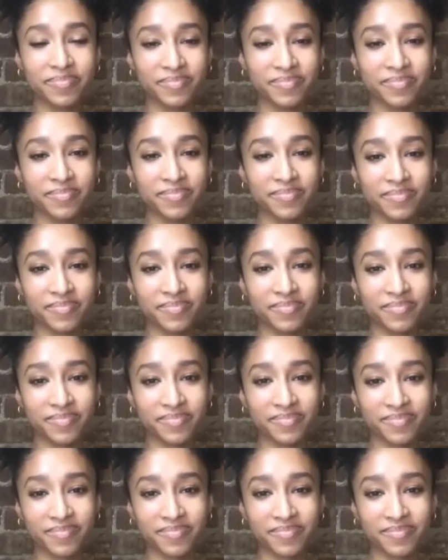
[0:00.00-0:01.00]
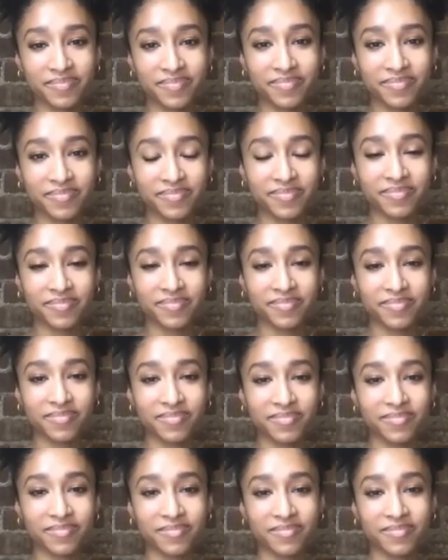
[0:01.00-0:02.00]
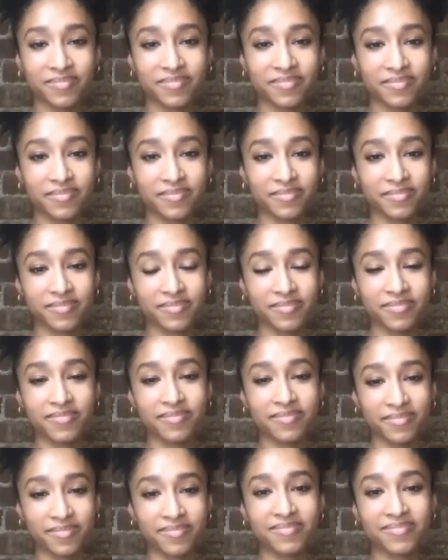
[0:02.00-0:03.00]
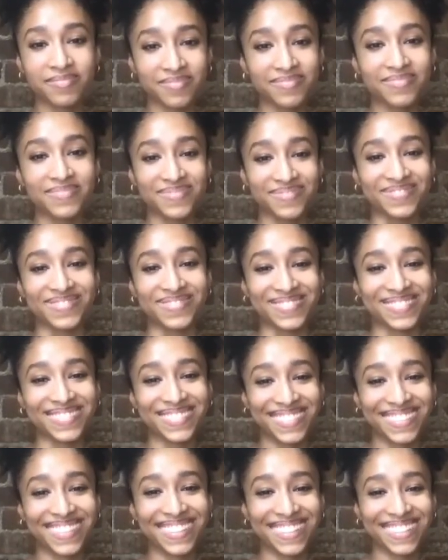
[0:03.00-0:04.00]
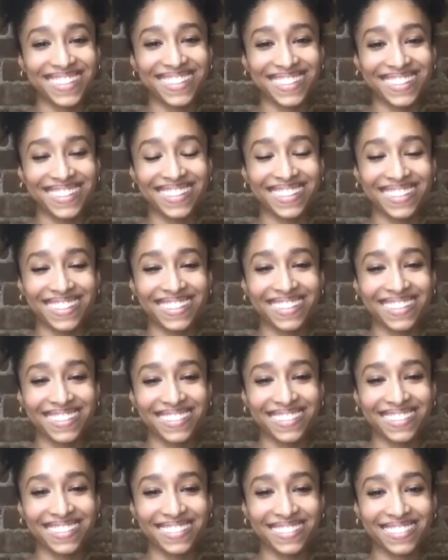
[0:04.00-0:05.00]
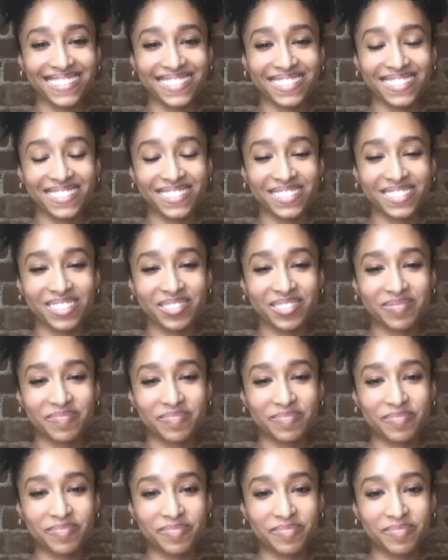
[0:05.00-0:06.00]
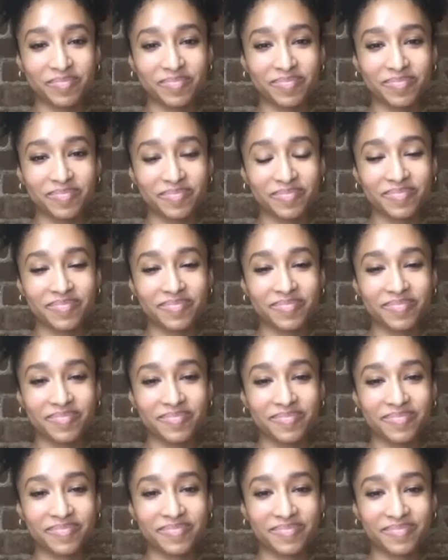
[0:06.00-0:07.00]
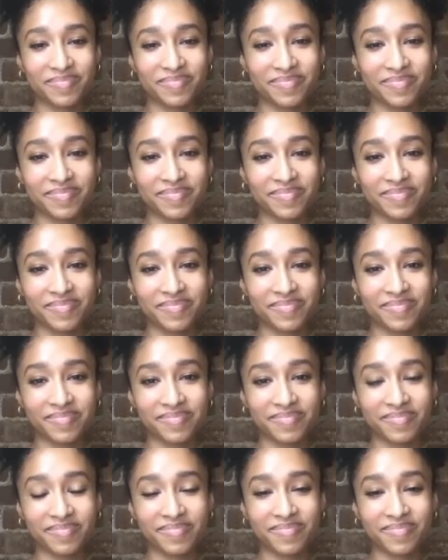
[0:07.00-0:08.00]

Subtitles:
No words are spoken by the person on screen.